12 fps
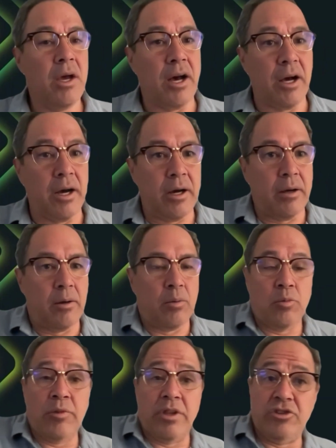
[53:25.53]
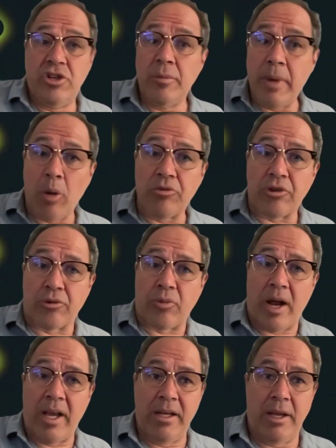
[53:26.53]
helped to
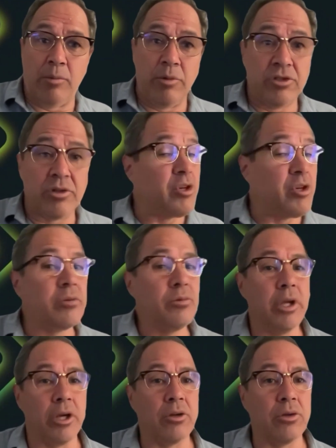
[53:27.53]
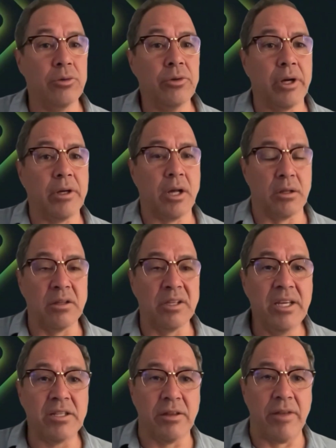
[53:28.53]
write, and so we should include a
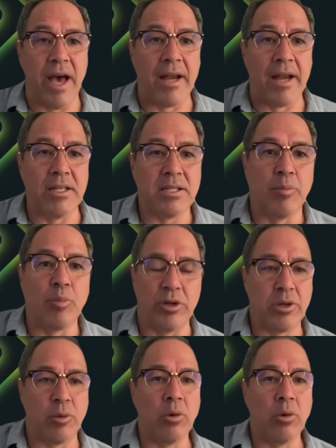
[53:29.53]
link to that at some point.